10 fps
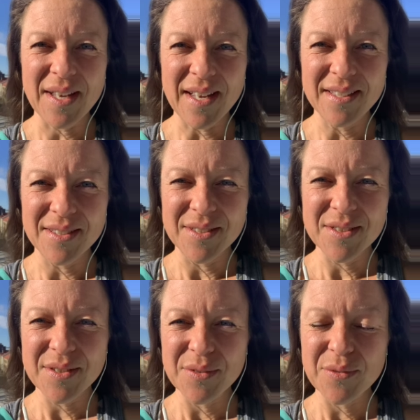
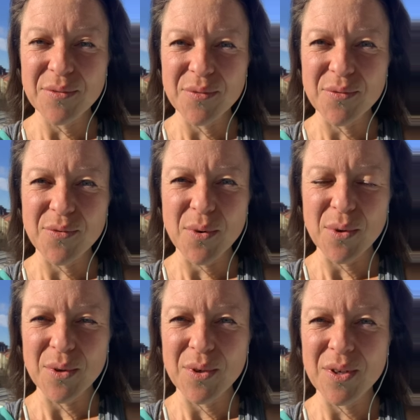And
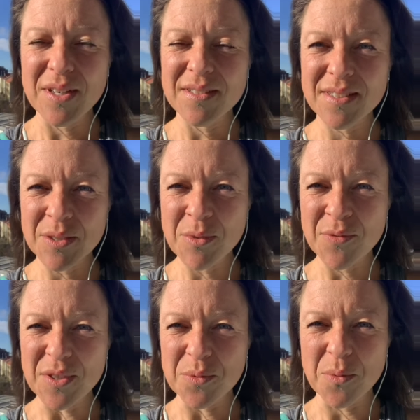for some of
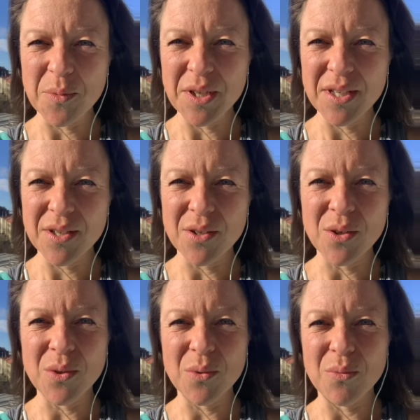us, when we hear,
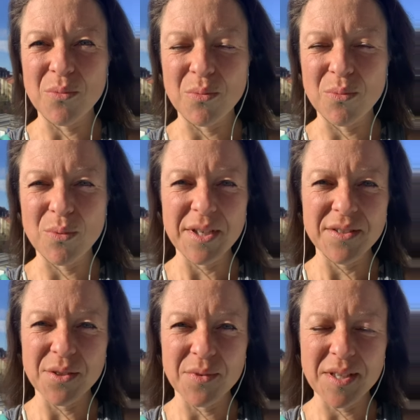oh, raise
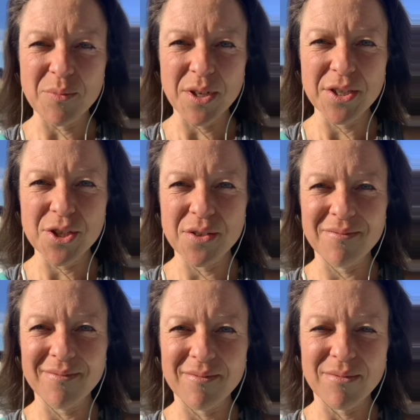your
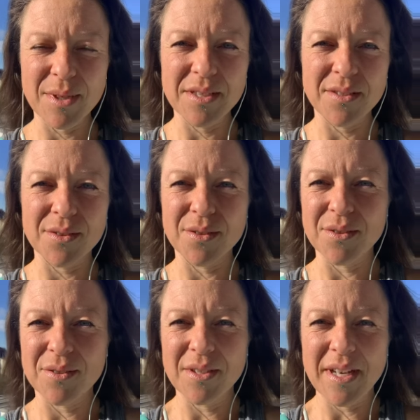vibration, raise
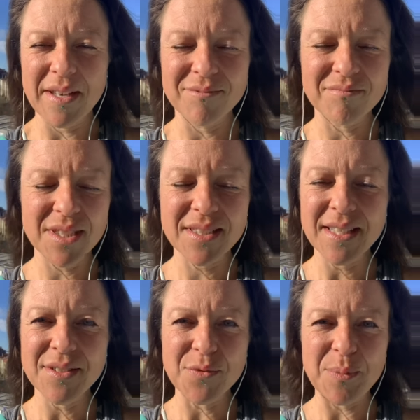your
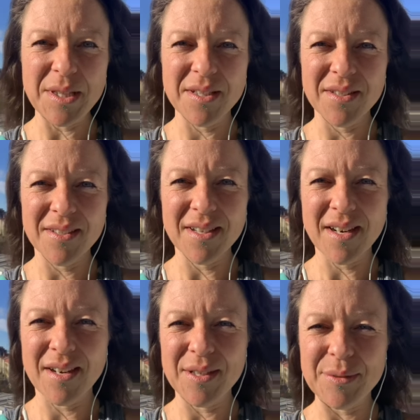state of
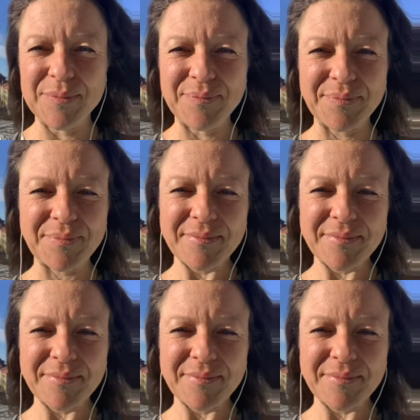being,